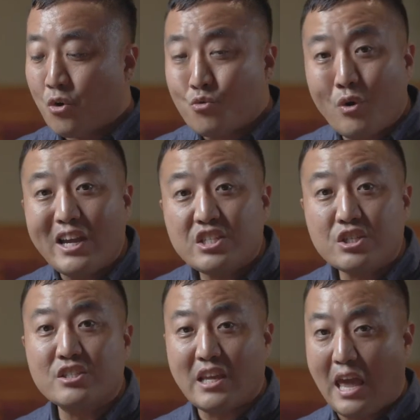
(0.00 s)

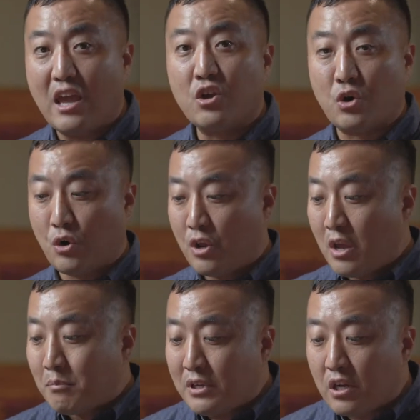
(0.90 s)
righteous anger,
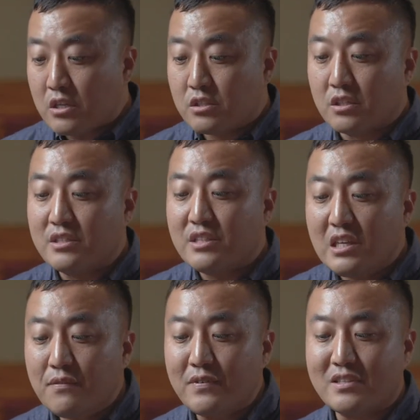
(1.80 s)
because the
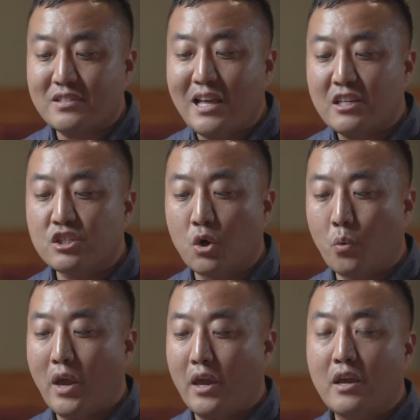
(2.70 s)
thief is snatching
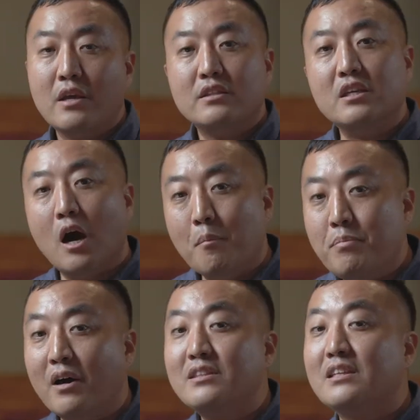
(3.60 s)
away the
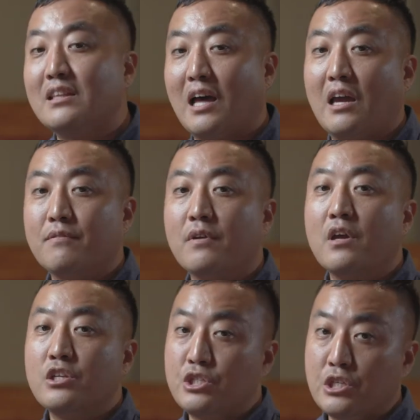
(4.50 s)
abundant life
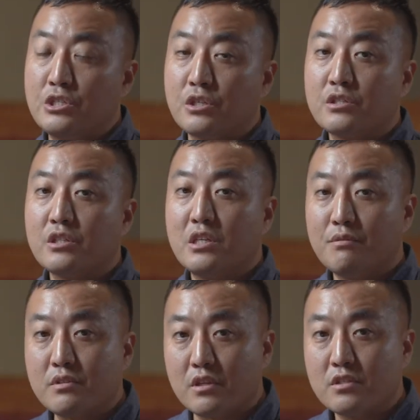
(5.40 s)
Jesus
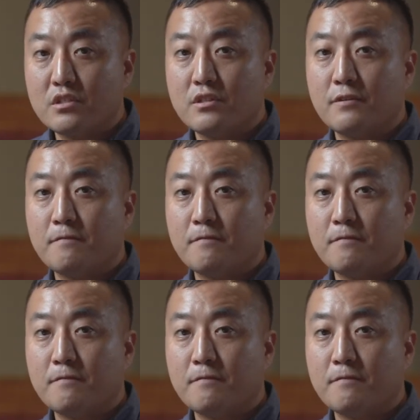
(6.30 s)
gives us.